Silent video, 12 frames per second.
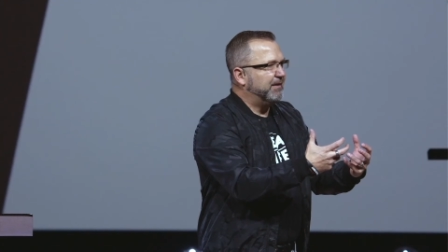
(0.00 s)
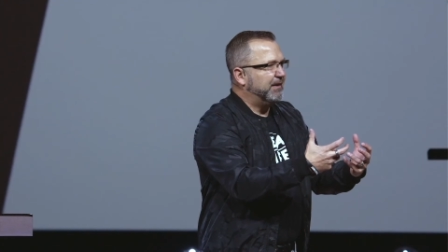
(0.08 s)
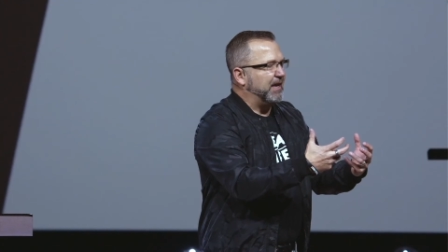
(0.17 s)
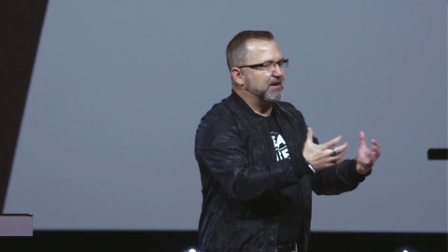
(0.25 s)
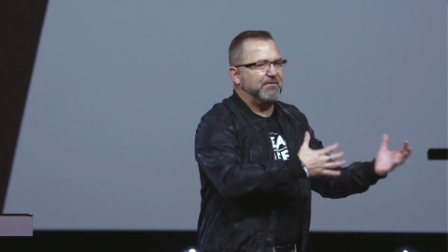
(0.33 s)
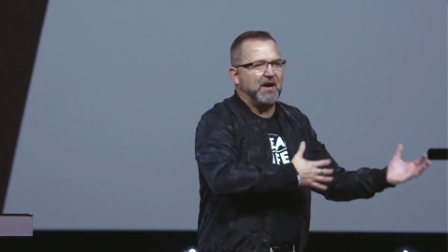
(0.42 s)

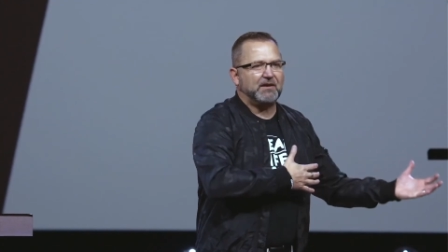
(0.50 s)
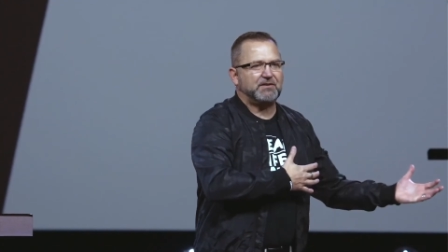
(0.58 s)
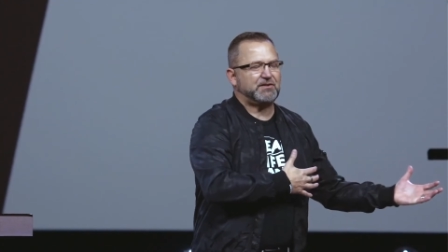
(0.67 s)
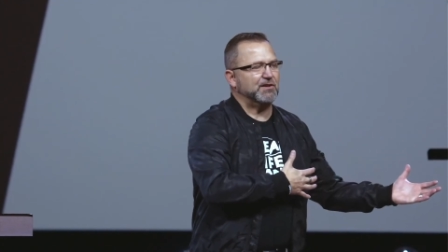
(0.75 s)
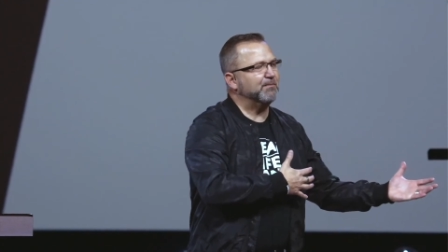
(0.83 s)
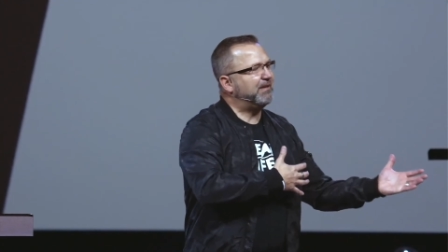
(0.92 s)
In fact,
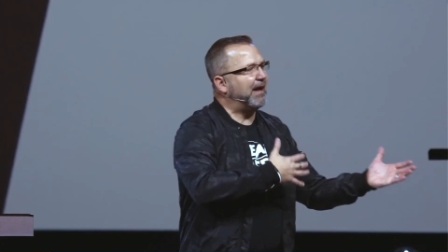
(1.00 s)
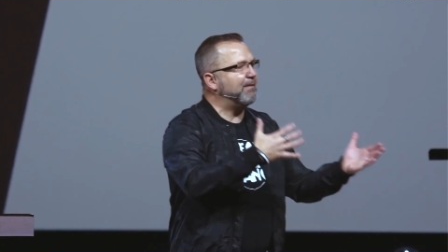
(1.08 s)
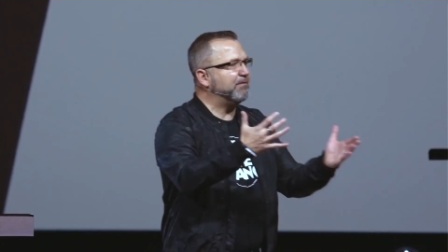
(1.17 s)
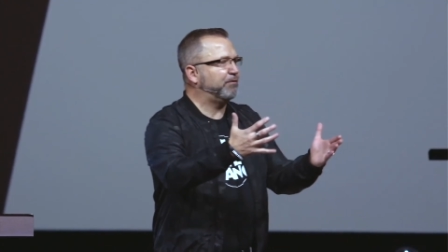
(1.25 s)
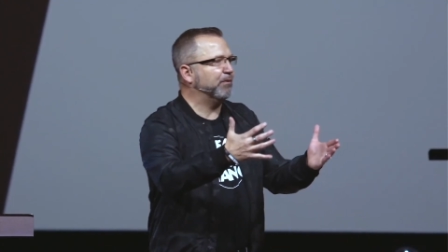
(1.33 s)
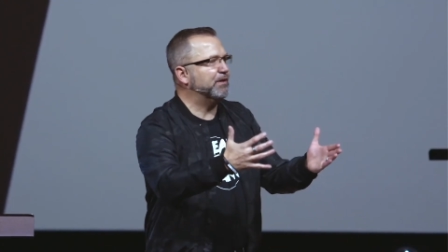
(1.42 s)

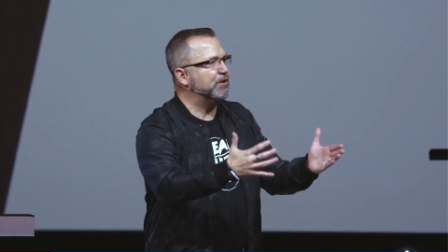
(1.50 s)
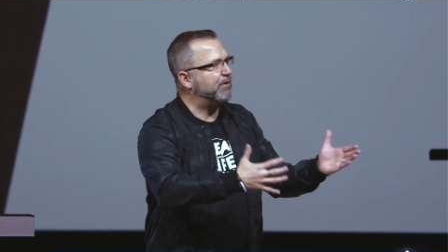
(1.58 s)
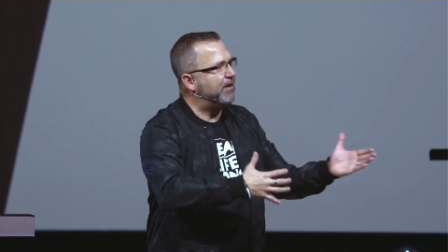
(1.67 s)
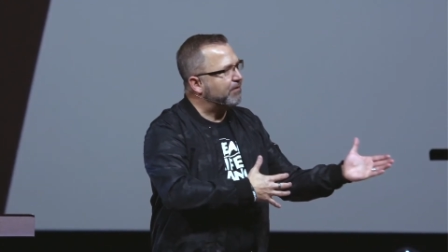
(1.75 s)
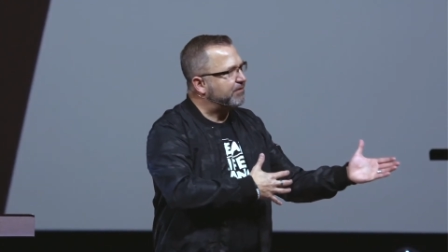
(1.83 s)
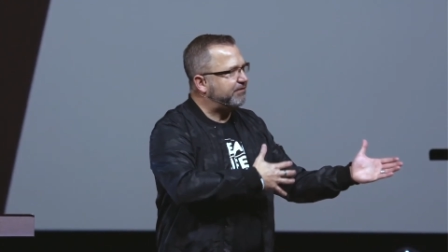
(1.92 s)
sometimes when you
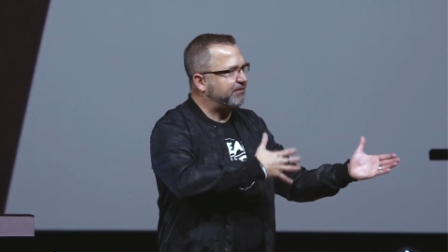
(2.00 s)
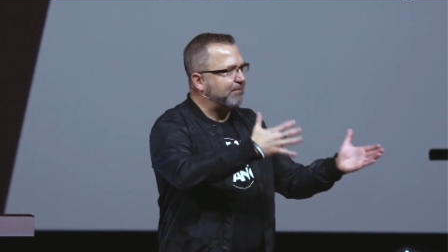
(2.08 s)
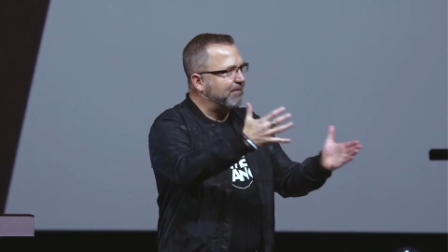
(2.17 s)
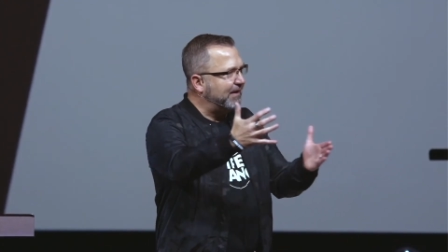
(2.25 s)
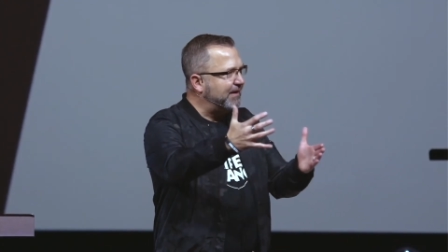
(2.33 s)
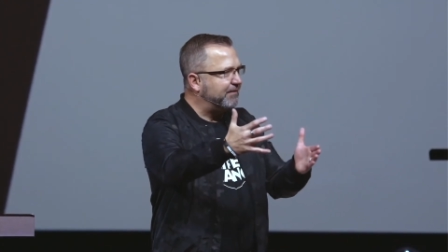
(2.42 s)
hear
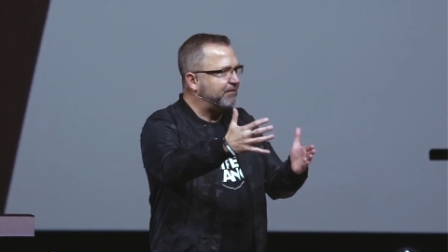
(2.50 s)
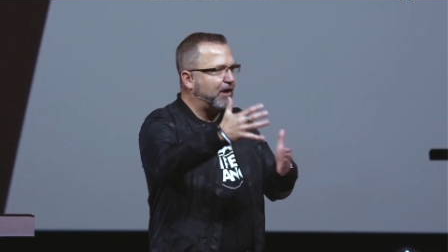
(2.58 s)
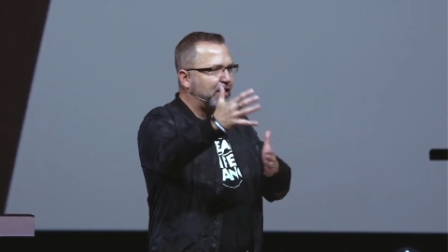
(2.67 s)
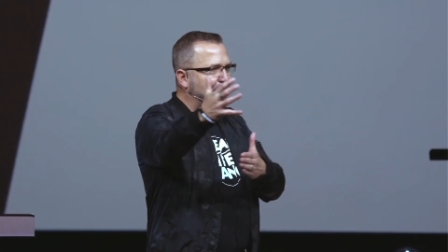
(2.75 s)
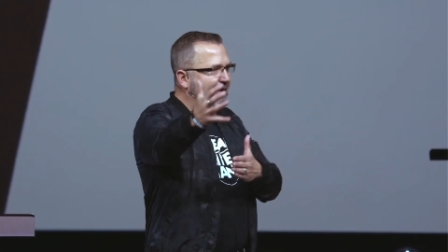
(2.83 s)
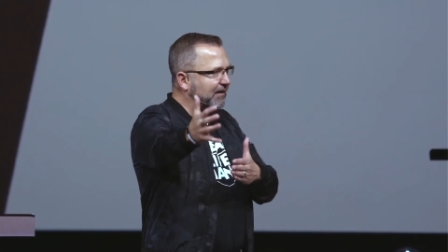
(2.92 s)
somebody
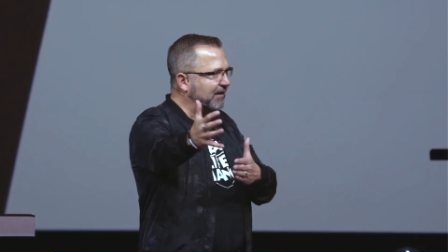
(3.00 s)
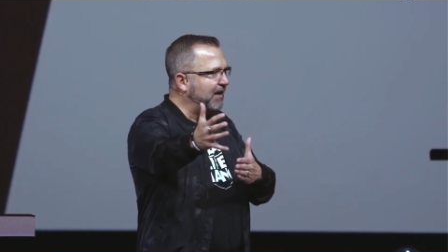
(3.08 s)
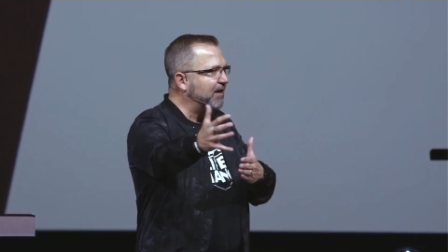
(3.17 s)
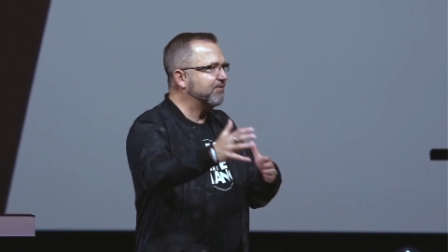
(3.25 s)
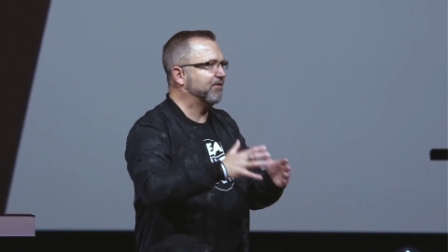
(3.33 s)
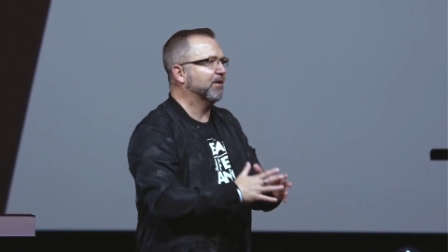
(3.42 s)
talk about
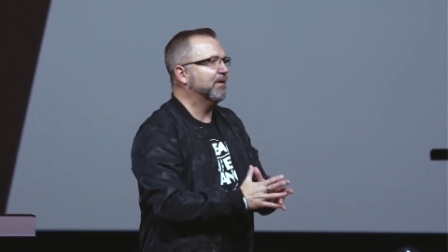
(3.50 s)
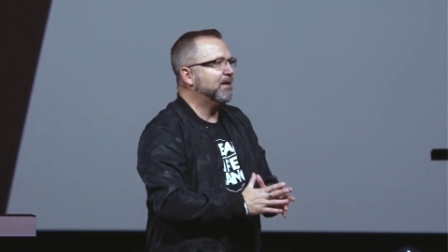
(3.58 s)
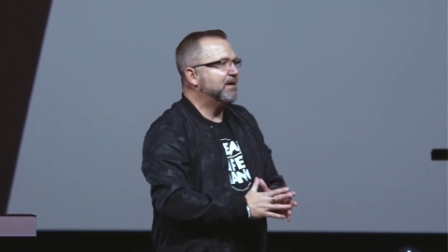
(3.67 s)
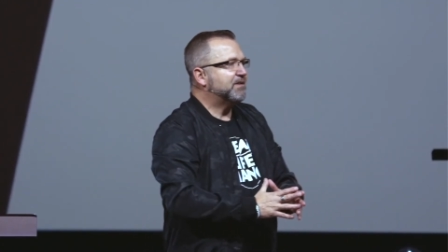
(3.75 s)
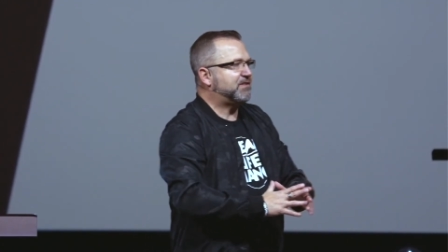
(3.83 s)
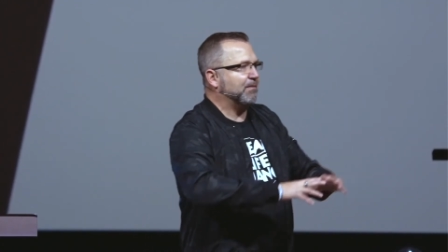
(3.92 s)
love or
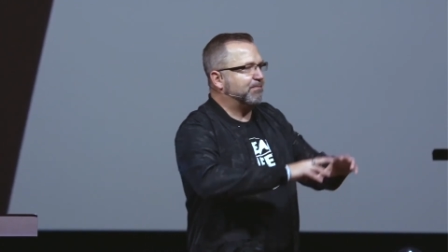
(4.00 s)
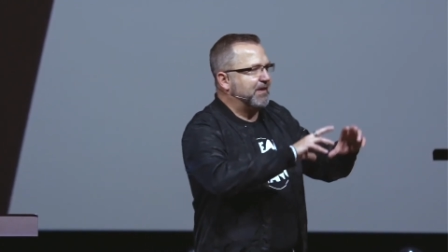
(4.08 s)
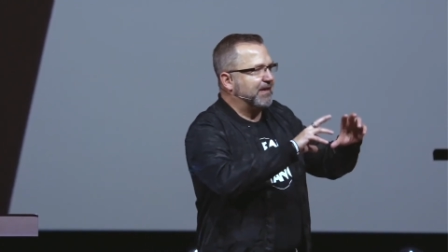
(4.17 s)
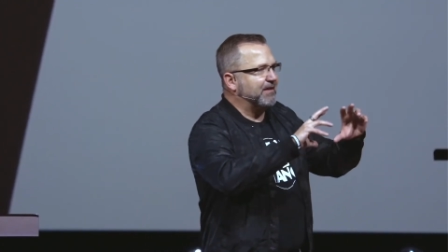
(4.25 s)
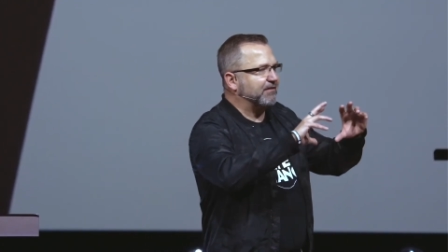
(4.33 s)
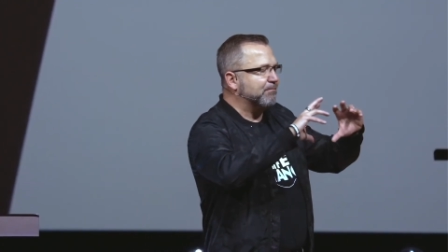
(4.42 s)

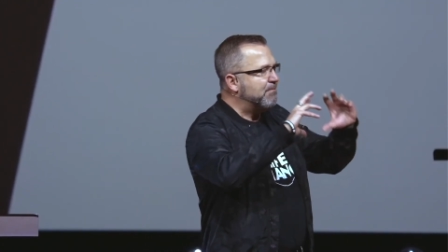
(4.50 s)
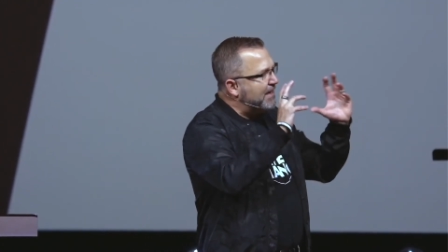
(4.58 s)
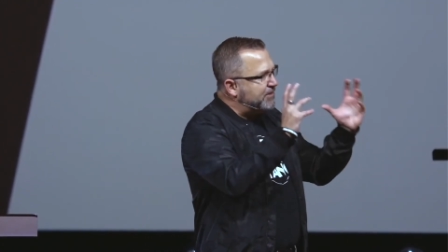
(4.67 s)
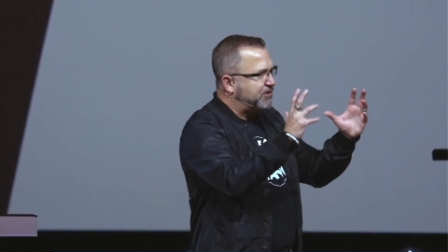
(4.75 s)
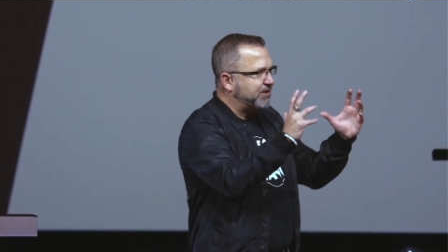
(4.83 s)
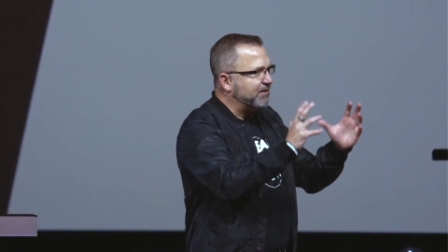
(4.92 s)
something is
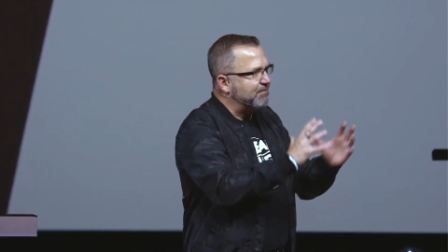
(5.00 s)
mentioned,